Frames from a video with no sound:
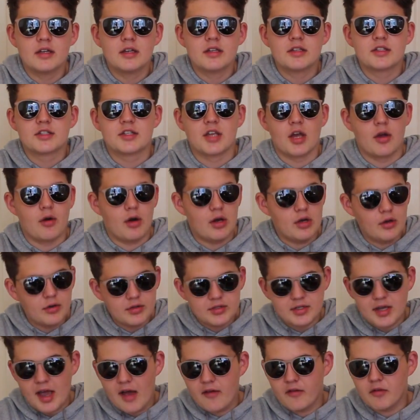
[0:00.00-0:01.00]
So I
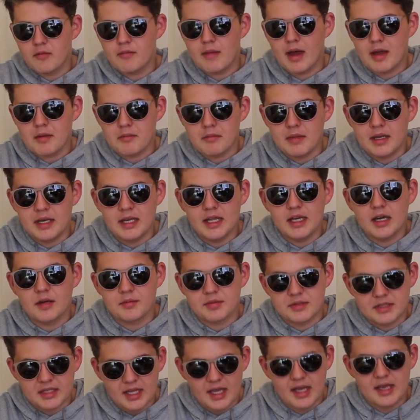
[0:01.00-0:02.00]
also have a Mac Mini
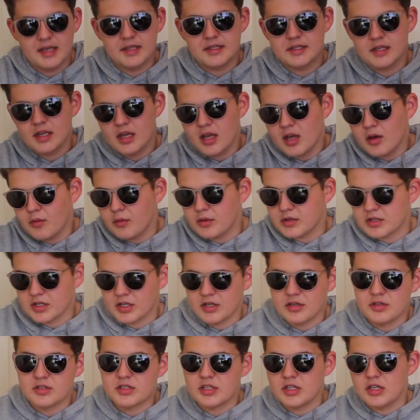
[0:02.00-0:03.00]
upstairs, which I
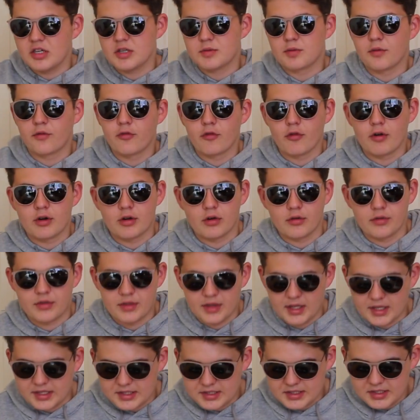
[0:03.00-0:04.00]
used to use before I got
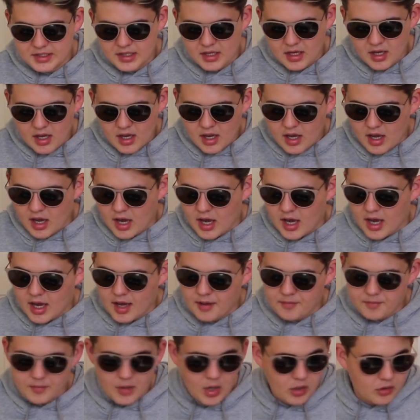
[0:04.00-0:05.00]
this.
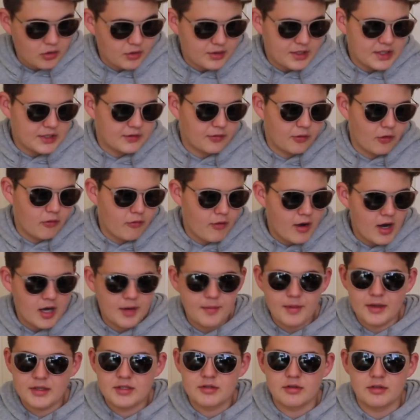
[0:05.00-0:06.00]
I got this for around
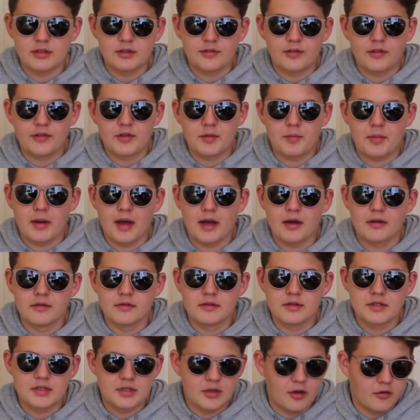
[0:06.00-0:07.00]
about
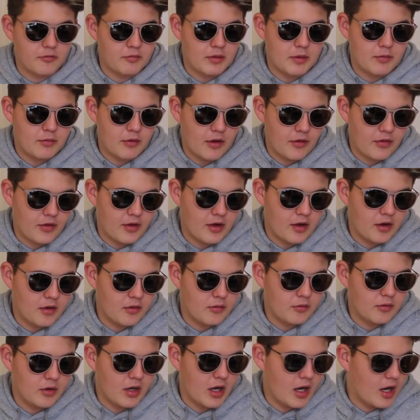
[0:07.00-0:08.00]
£250 off my brother.
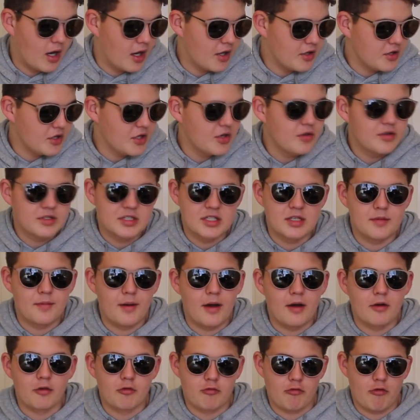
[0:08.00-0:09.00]
Newest is
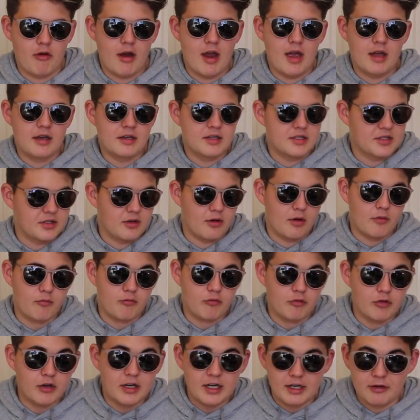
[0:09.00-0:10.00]
about £1,000, so I'm
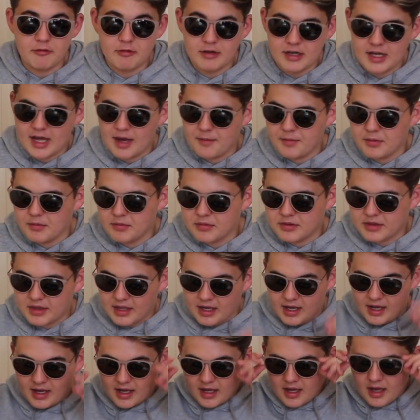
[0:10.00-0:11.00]
really happy with
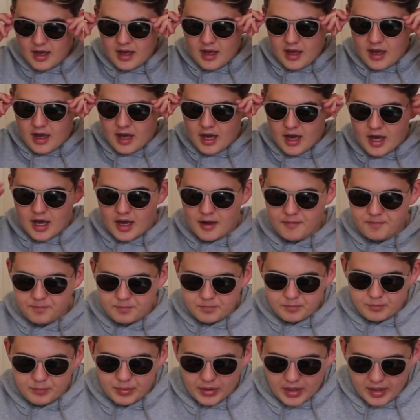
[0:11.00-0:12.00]
that.
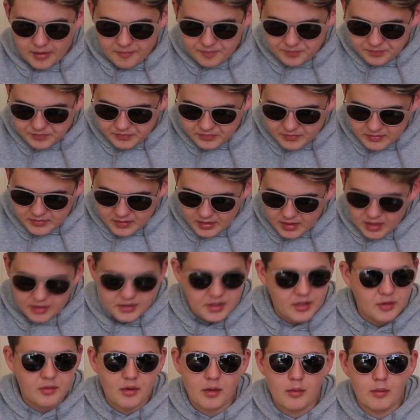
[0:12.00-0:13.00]
But I
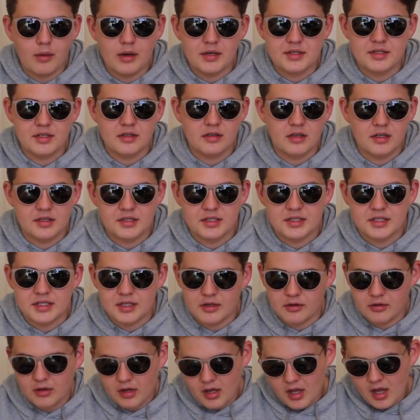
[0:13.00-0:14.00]
don't know why I'm wearing sunglasses
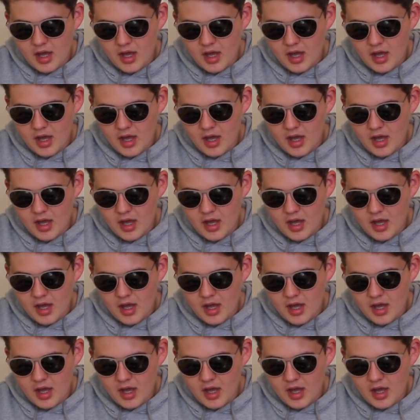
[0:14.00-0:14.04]
still.